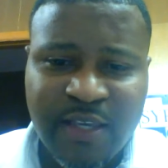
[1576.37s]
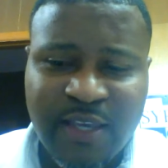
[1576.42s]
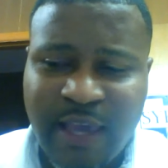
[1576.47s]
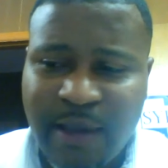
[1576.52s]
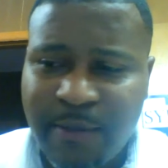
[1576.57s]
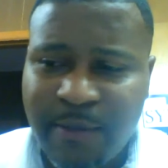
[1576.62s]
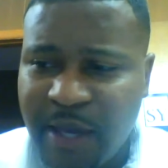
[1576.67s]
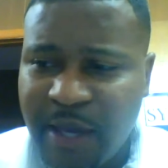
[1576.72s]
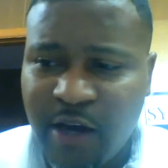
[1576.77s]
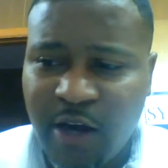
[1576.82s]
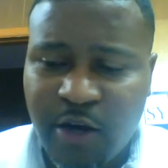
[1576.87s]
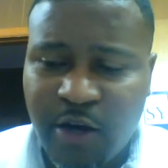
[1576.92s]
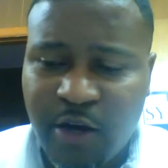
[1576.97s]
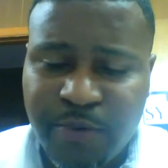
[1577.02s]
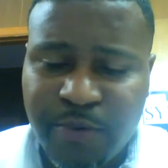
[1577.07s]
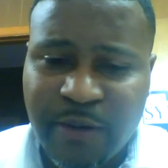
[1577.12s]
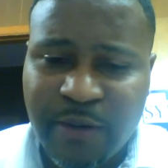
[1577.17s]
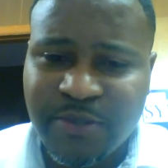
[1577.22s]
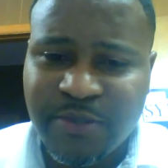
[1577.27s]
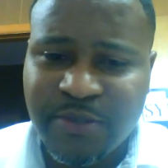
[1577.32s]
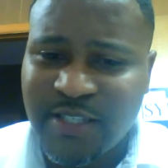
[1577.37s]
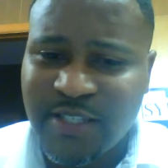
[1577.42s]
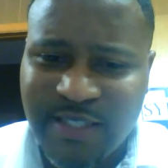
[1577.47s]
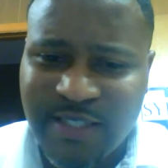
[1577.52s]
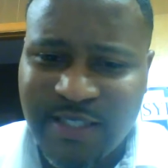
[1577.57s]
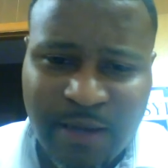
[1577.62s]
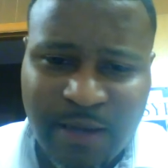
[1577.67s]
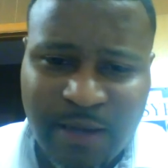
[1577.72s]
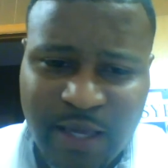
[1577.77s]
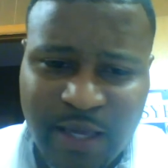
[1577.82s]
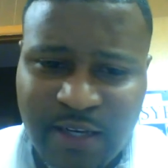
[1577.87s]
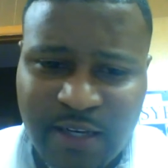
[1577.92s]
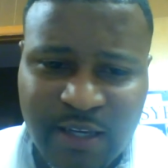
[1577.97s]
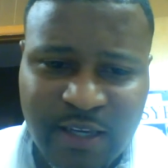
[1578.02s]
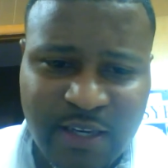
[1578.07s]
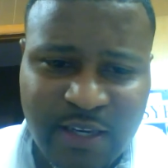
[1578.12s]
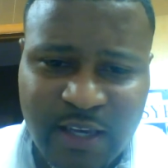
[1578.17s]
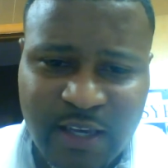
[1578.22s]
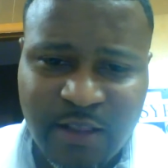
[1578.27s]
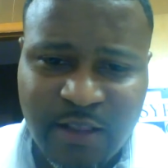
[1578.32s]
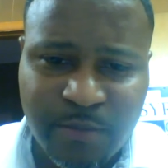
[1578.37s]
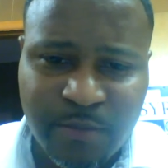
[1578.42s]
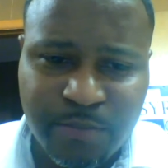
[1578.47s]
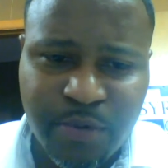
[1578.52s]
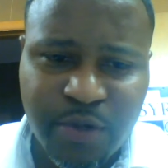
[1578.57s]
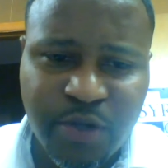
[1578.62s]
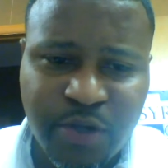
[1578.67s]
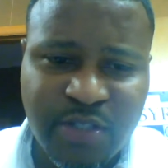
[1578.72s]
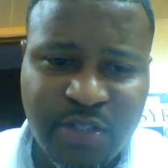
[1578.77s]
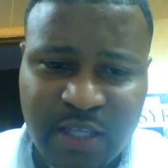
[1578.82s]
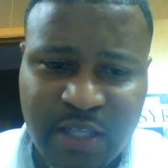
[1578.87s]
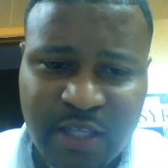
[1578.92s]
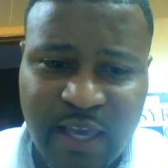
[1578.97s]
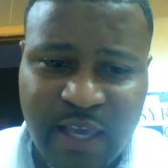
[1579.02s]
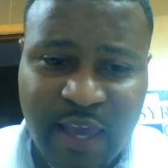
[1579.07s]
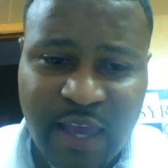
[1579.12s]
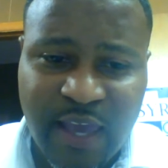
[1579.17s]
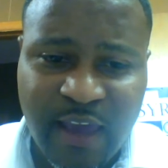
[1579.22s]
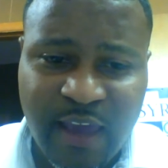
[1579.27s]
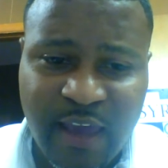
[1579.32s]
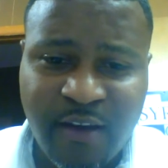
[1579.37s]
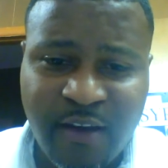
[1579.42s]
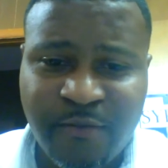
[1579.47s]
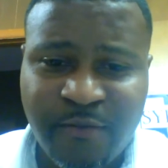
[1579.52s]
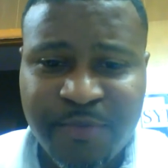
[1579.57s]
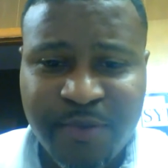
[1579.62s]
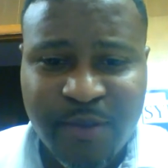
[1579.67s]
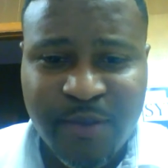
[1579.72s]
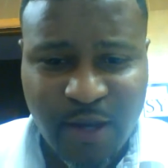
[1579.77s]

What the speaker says: Can't make all the promises because I'm not looking at the books that they have.